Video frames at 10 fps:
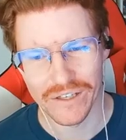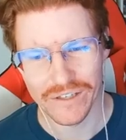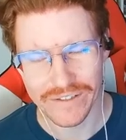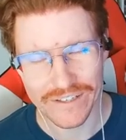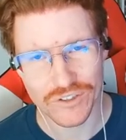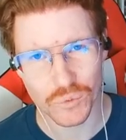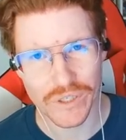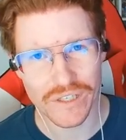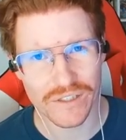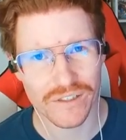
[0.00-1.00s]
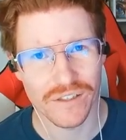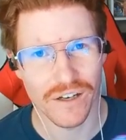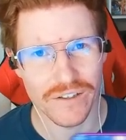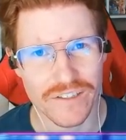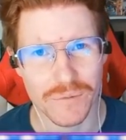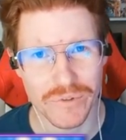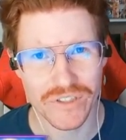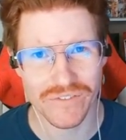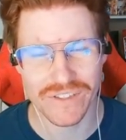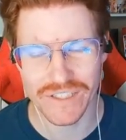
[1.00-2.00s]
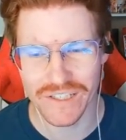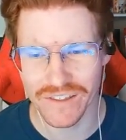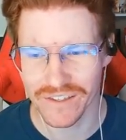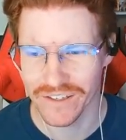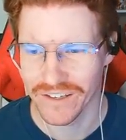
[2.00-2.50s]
next week on December 17th.